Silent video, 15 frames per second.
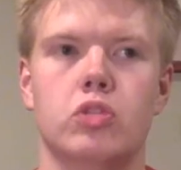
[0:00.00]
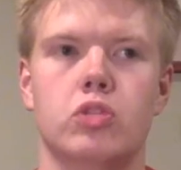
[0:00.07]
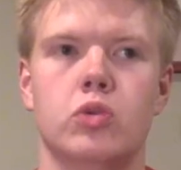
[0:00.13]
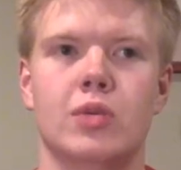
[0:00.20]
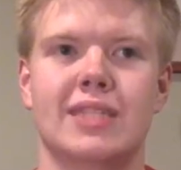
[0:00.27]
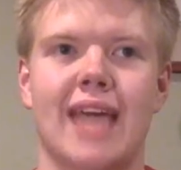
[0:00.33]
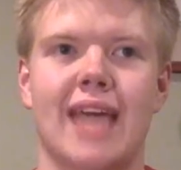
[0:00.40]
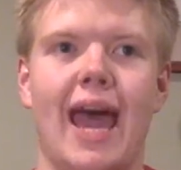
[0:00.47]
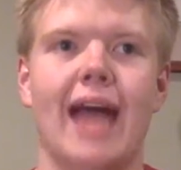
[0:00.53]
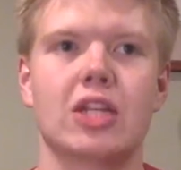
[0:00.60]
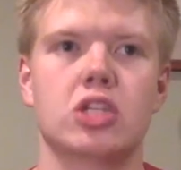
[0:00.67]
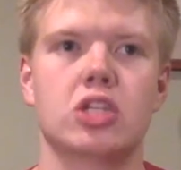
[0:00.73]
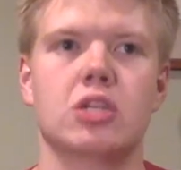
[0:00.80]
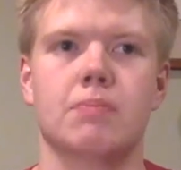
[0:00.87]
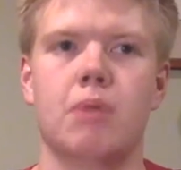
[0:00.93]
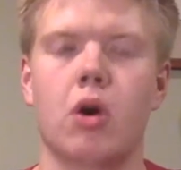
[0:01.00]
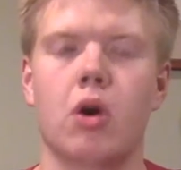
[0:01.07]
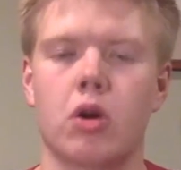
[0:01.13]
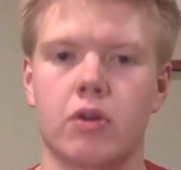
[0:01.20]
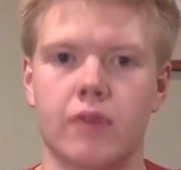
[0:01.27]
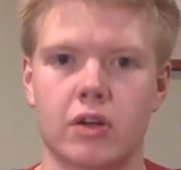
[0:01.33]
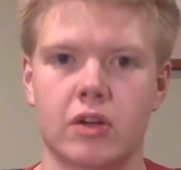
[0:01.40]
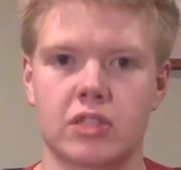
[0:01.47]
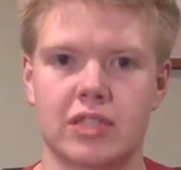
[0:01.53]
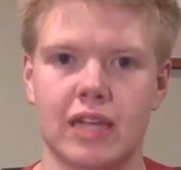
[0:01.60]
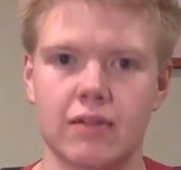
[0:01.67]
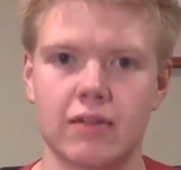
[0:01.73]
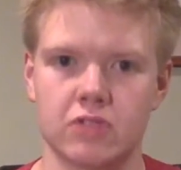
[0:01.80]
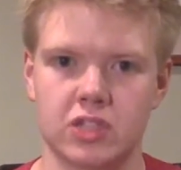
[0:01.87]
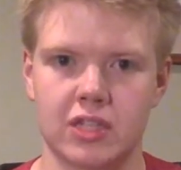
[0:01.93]
attach some part of
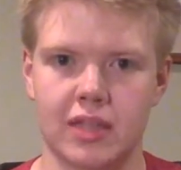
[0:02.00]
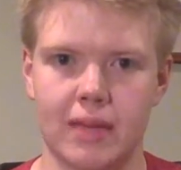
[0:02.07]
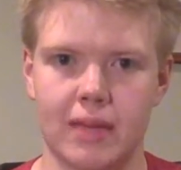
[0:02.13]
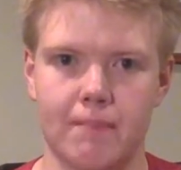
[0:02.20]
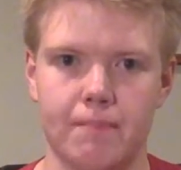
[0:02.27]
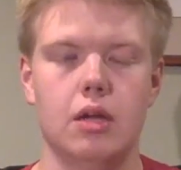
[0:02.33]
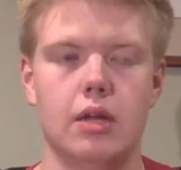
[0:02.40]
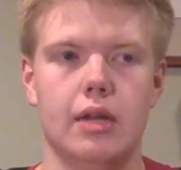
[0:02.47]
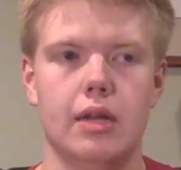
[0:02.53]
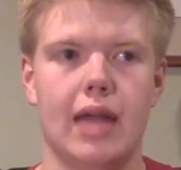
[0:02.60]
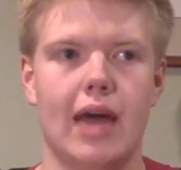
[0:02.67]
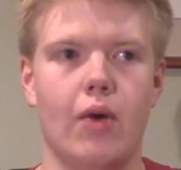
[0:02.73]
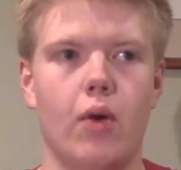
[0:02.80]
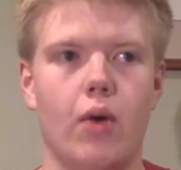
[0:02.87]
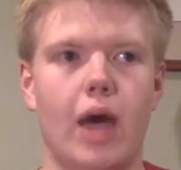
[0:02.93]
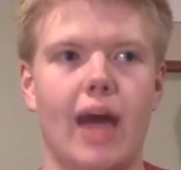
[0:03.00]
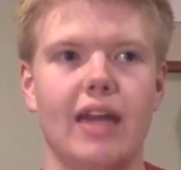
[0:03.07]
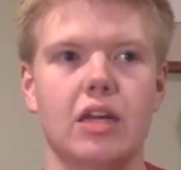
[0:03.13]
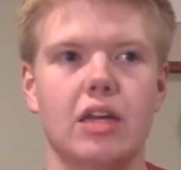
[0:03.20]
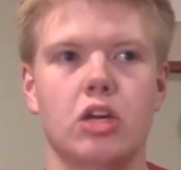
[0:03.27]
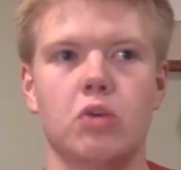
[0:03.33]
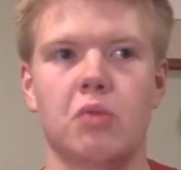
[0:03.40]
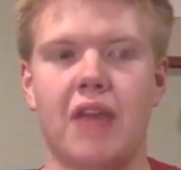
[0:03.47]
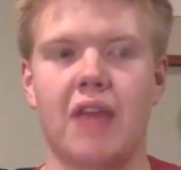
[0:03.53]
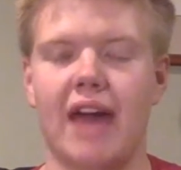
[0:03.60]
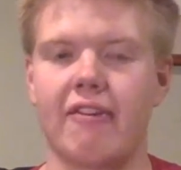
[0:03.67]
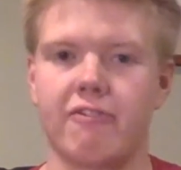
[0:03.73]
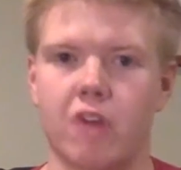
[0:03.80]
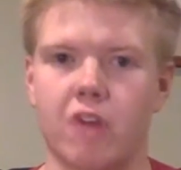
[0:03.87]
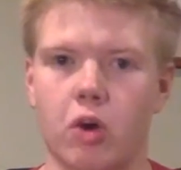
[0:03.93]
ourselves to them. Now, I didn't go
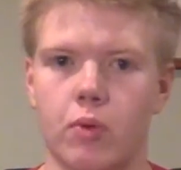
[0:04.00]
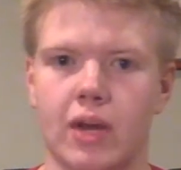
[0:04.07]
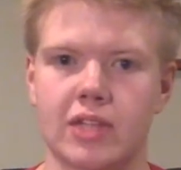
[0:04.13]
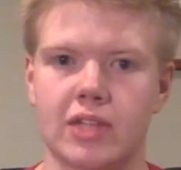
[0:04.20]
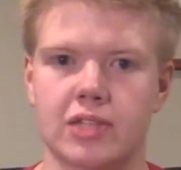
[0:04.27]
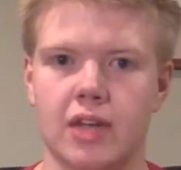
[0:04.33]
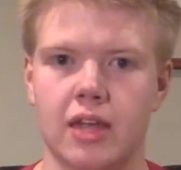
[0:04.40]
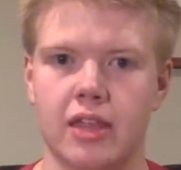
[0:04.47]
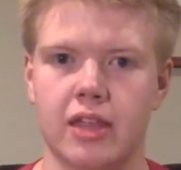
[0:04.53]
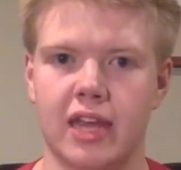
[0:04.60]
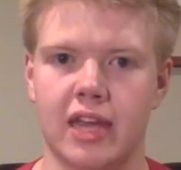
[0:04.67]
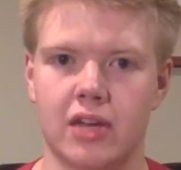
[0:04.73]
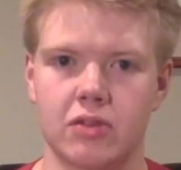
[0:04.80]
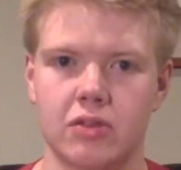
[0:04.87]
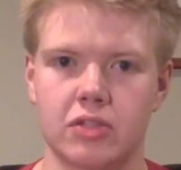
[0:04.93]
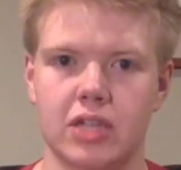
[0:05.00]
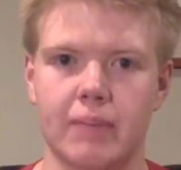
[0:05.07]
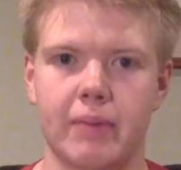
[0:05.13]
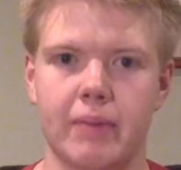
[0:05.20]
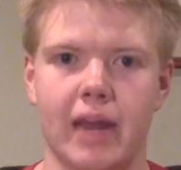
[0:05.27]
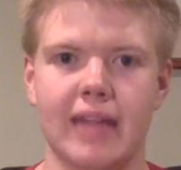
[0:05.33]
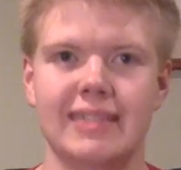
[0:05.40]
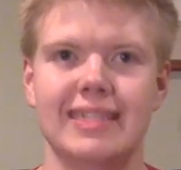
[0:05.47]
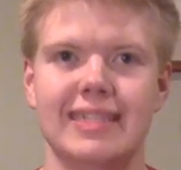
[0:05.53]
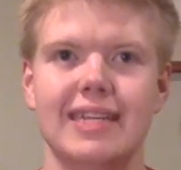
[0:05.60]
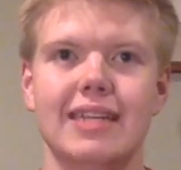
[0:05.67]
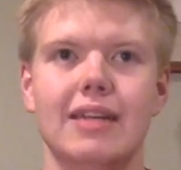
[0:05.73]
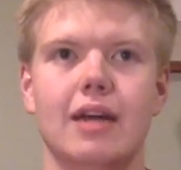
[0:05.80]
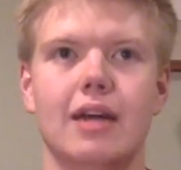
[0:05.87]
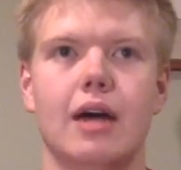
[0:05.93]
that far when I saw Thanos, but I
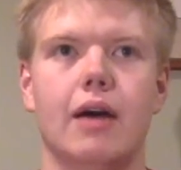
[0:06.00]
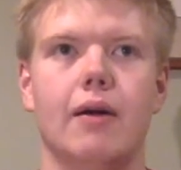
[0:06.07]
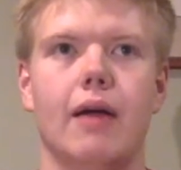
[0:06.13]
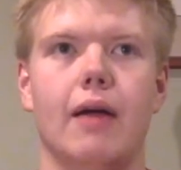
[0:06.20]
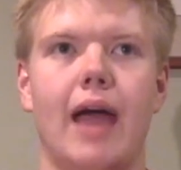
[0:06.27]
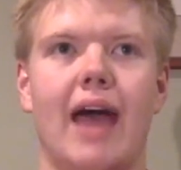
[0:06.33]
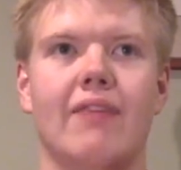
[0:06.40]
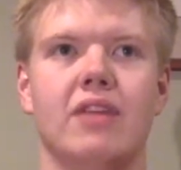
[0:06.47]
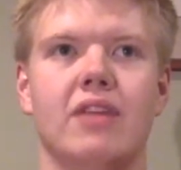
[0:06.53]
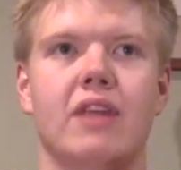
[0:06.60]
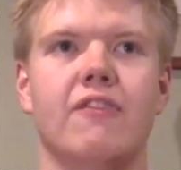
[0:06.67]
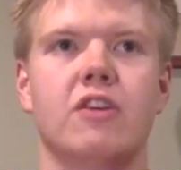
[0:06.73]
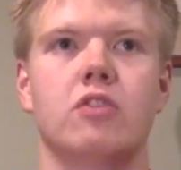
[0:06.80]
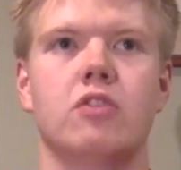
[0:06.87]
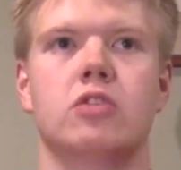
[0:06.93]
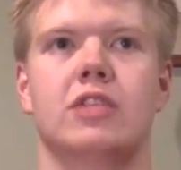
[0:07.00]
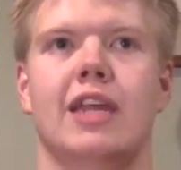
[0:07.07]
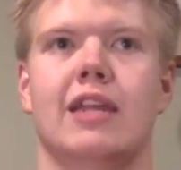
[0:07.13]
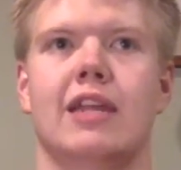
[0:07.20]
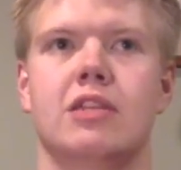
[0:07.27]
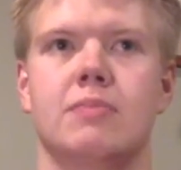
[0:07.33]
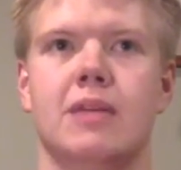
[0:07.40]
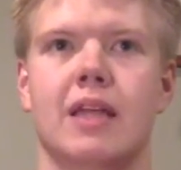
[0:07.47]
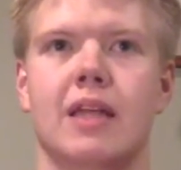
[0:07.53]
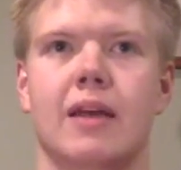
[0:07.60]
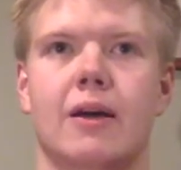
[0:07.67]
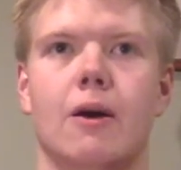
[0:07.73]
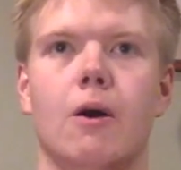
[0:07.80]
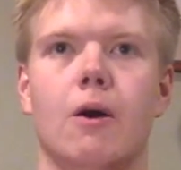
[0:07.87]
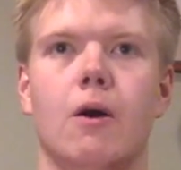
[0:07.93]
did have enough understanding to be like,
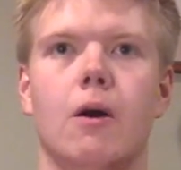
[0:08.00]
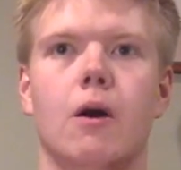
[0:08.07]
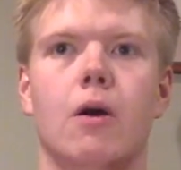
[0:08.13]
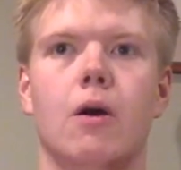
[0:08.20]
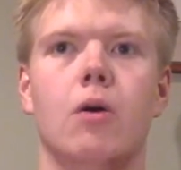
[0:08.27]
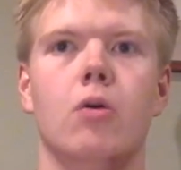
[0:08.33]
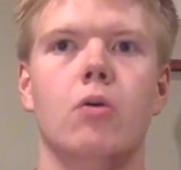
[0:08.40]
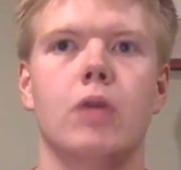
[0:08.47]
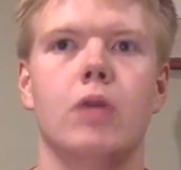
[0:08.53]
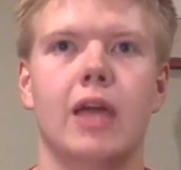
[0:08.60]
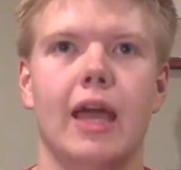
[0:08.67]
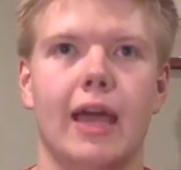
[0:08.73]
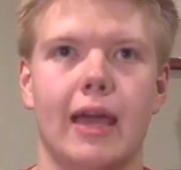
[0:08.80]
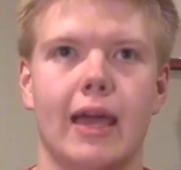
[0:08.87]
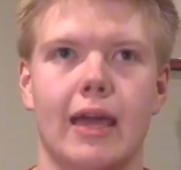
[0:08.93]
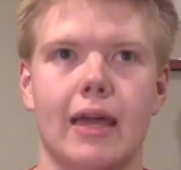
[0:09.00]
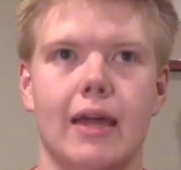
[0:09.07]
okay,